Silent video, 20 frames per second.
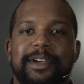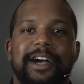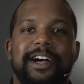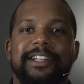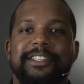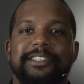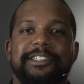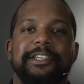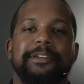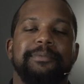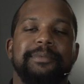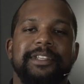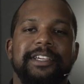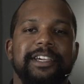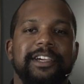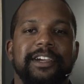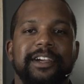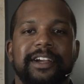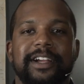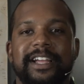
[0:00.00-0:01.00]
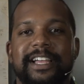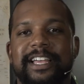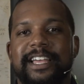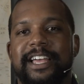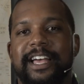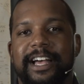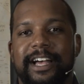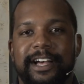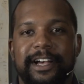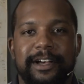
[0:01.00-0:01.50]
concept here.
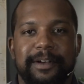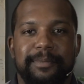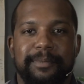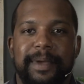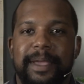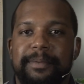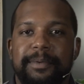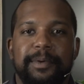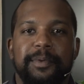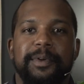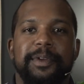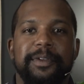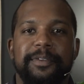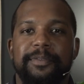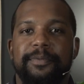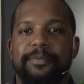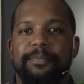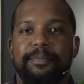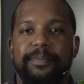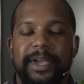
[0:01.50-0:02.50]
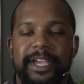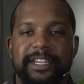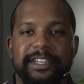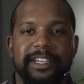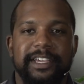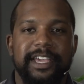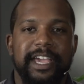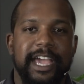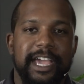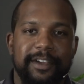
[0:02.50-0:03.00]
Um, maybe when you
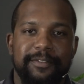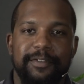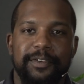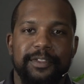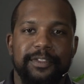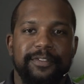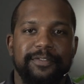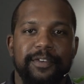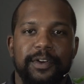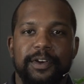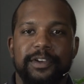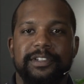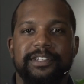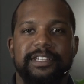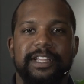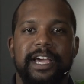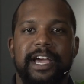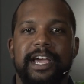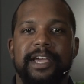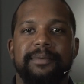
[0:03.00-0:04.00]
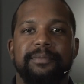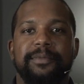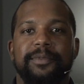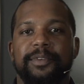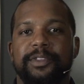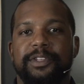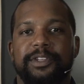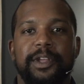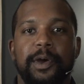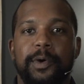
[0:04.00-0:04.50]
baked a cake for the first time
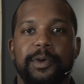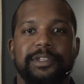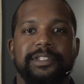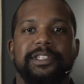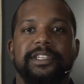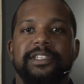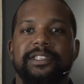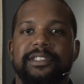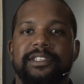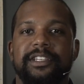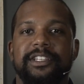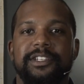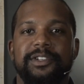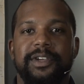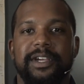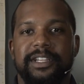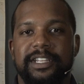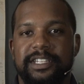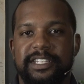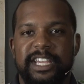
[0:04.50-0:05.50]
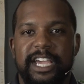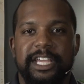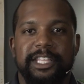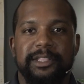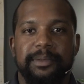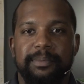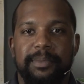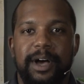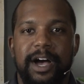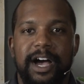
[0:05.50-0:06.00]
with no assistance, you had to
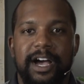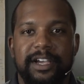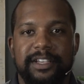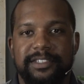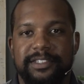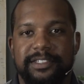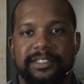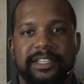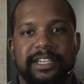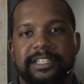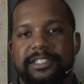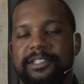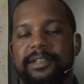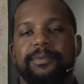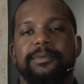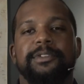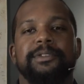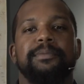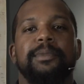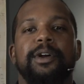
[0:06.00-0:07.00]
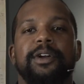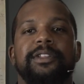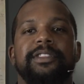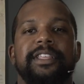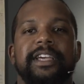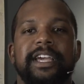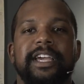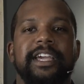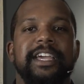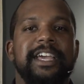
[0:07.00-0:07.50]
take the box. It's like someone's
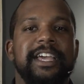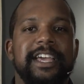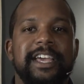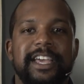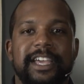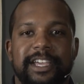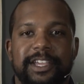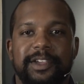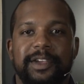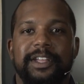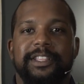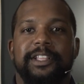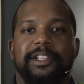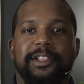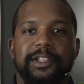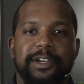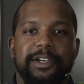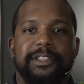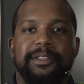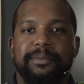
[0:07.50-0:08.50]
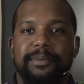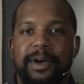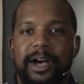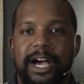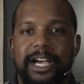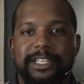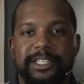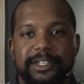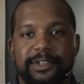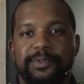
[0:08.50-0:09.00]
birthday you have to look at the
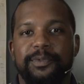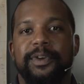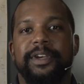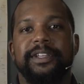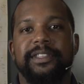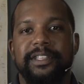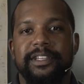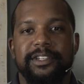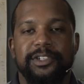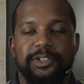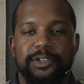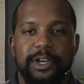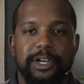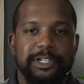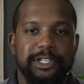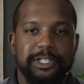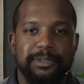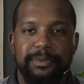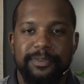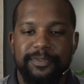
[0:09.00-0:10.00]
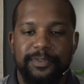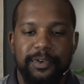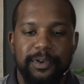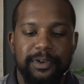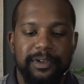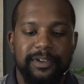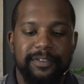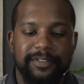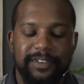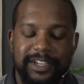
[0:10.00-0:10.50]
box and read the instructions
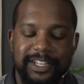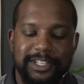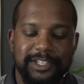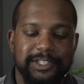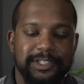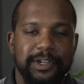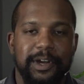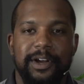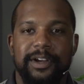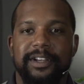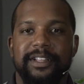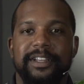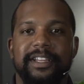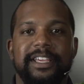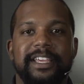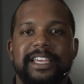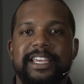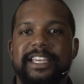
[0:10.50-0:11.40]
before you even get started.